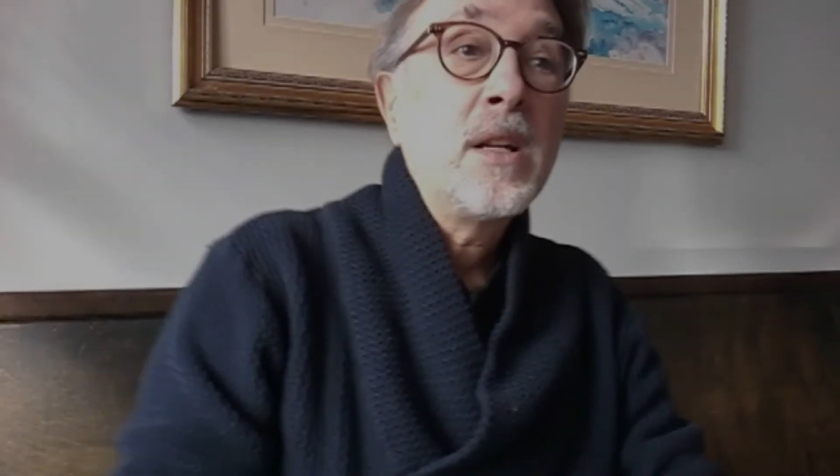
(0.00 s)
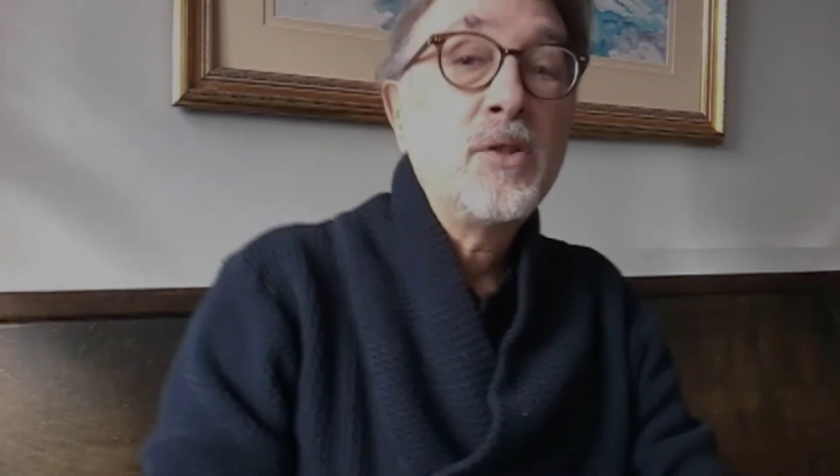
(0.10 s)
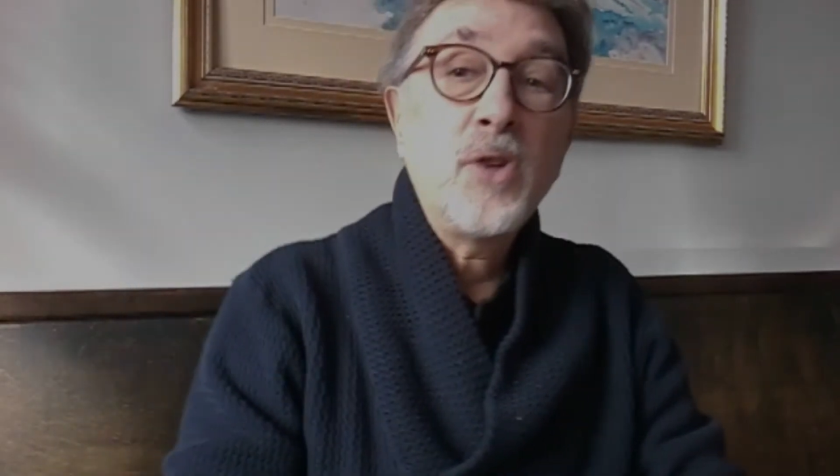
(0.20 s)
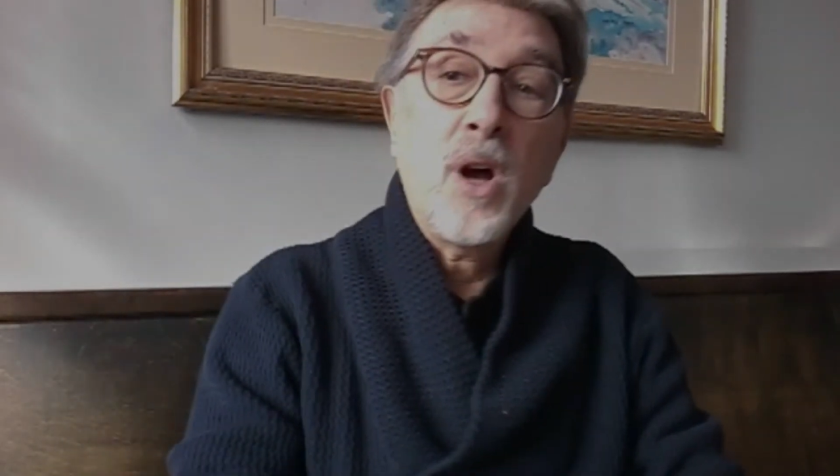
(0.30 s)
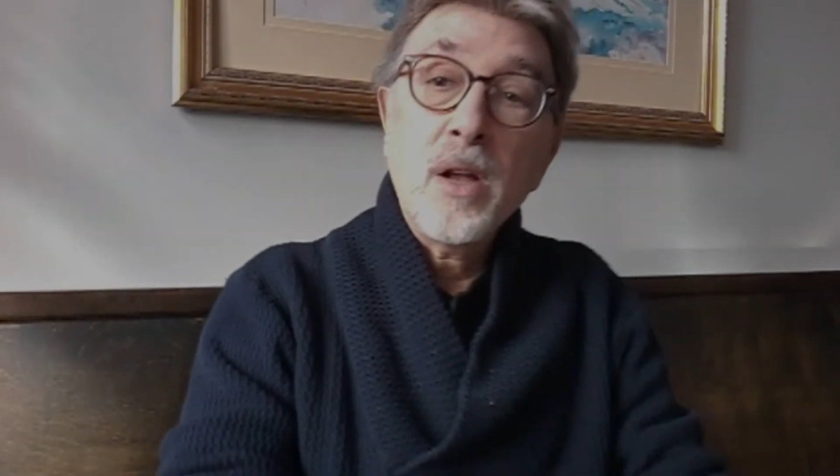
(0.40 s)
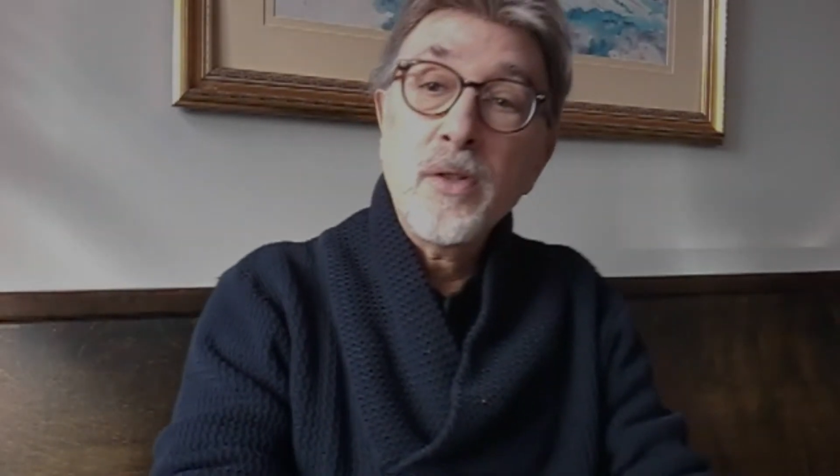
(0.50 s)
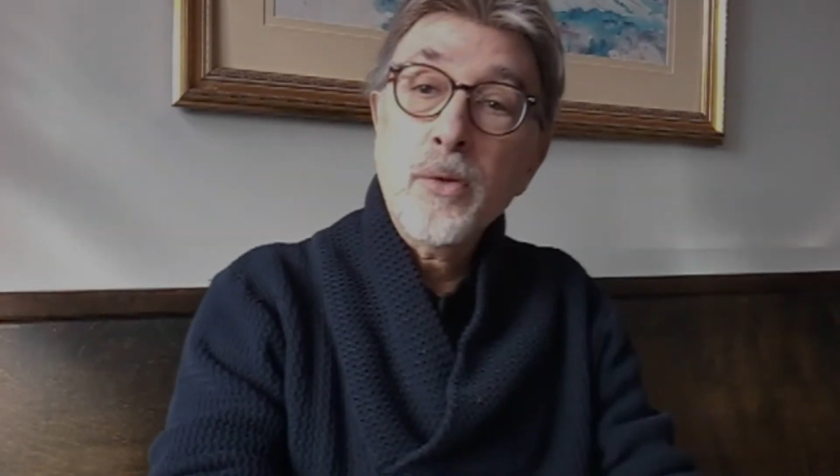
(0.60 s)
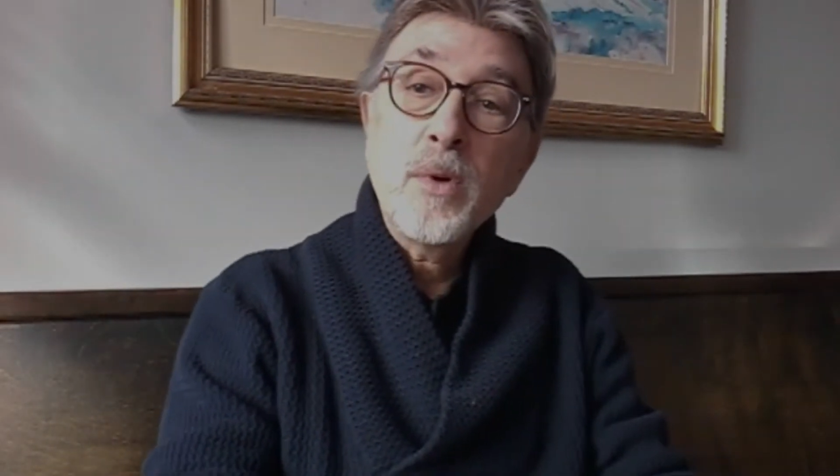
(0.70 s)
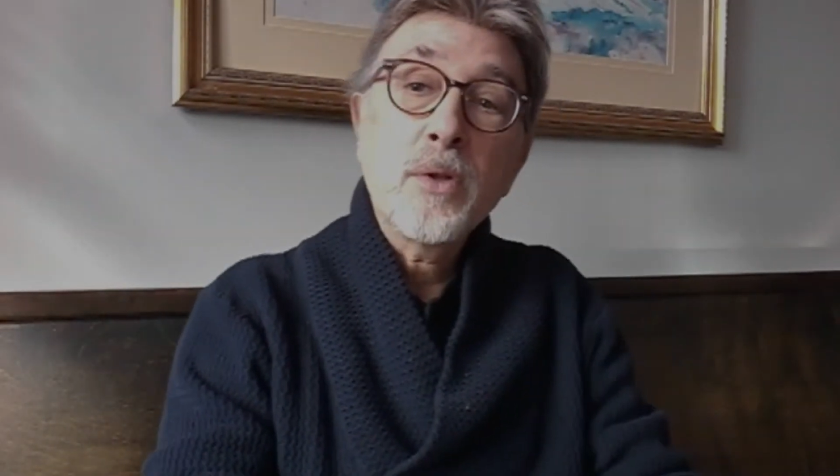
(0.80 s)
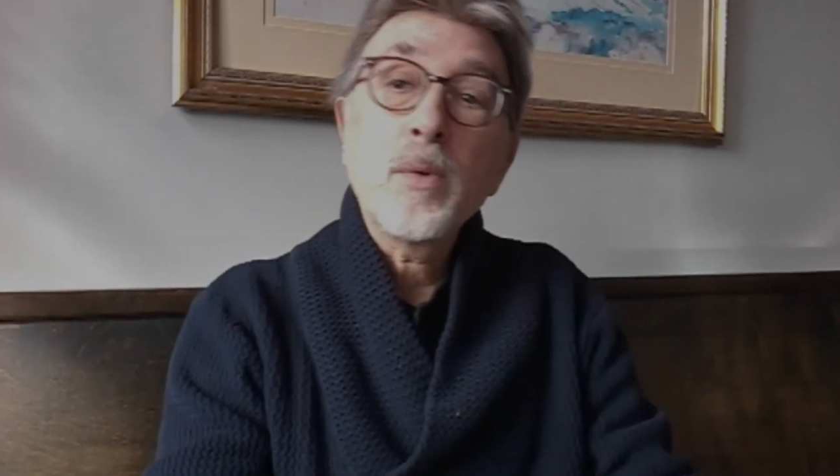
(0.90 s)
John
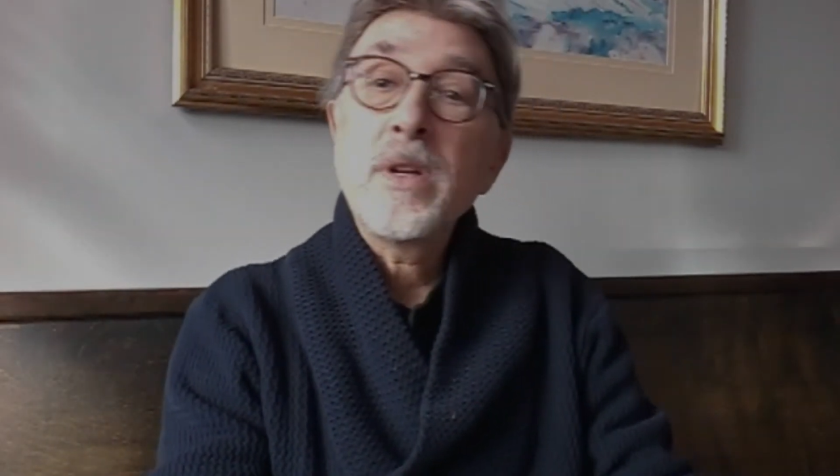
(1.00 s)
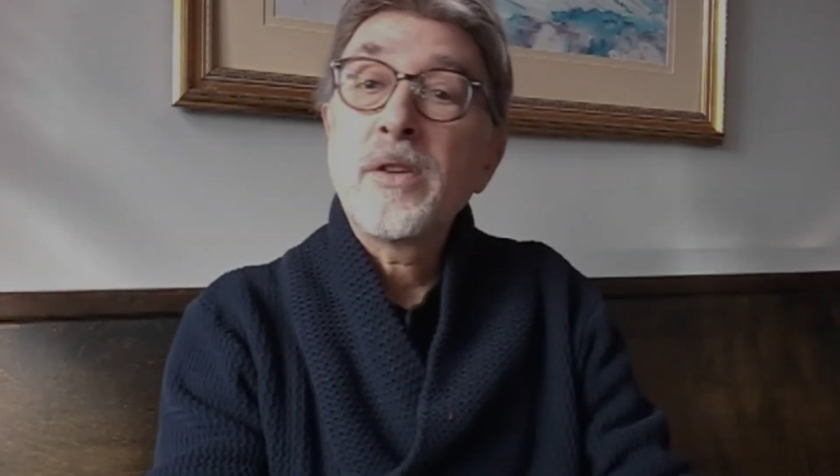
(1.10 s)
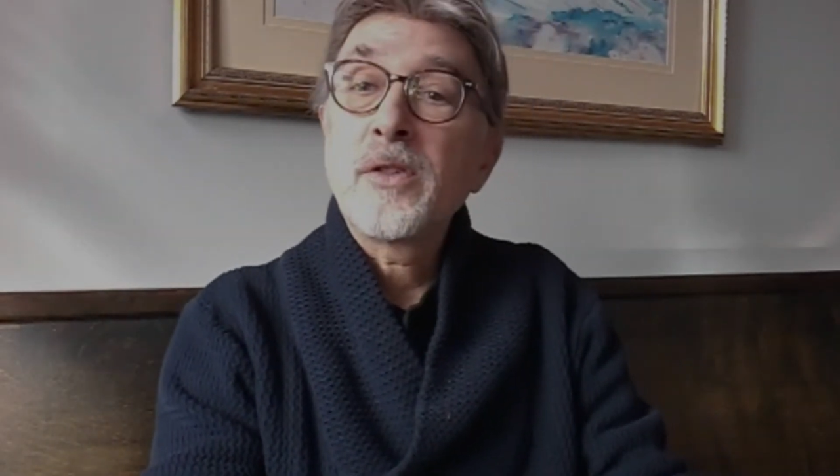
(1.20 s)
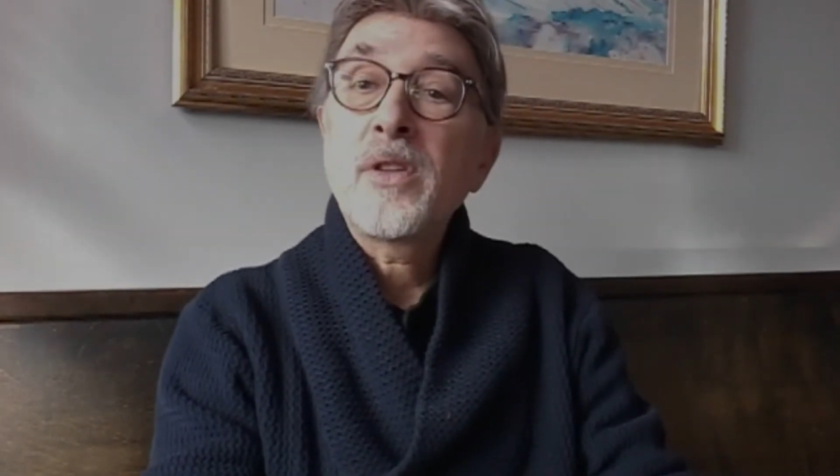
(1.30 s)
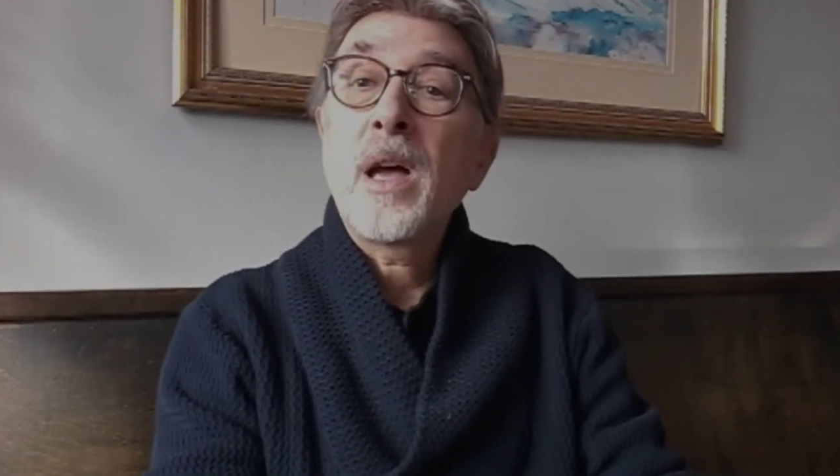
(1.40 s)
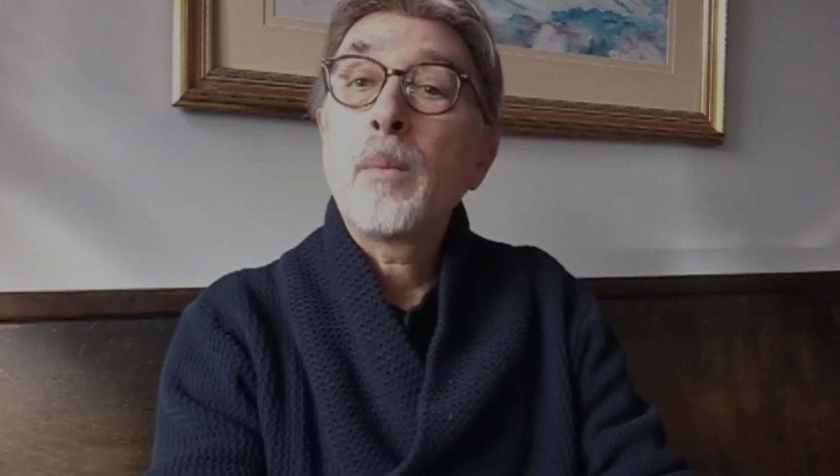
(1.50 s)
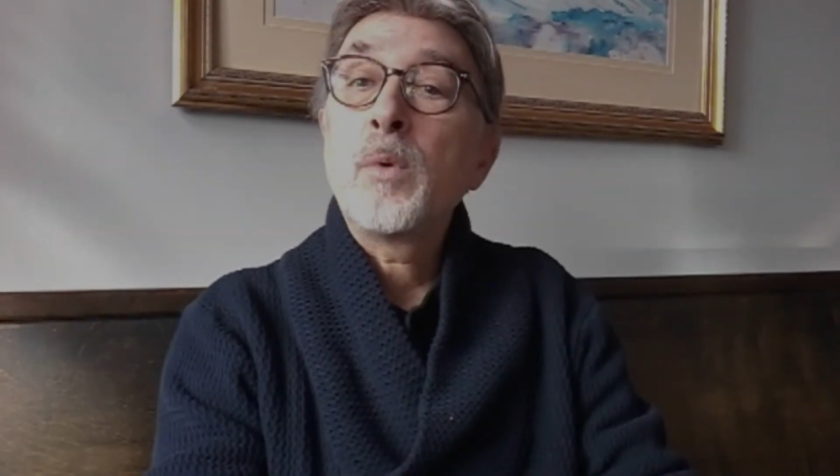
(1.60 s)
3:3 is a time